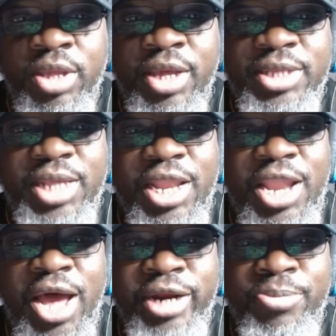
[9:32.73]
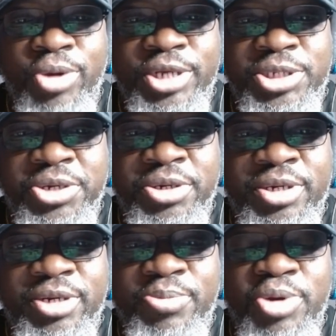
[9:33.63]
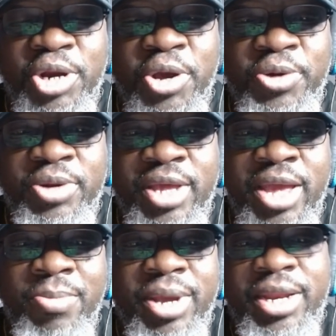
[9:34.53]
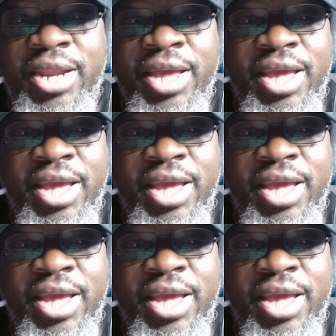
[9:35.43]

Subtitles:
It's a lot of pressure to put on, but